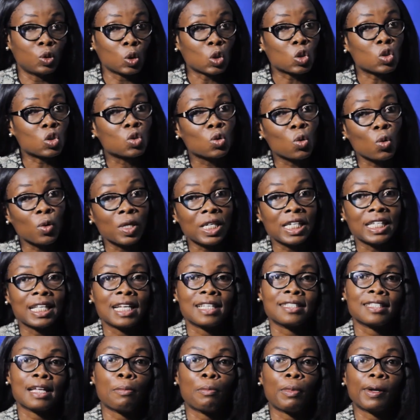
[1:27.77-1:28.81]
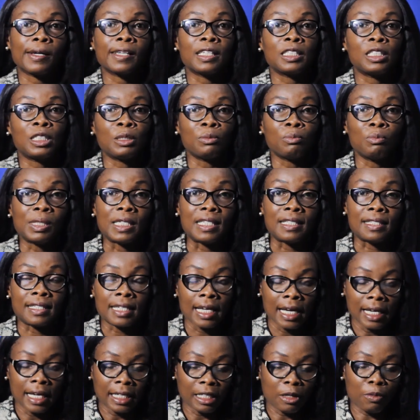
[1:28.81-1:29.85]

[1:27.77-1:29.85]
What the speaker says: just go in and start packaging beans.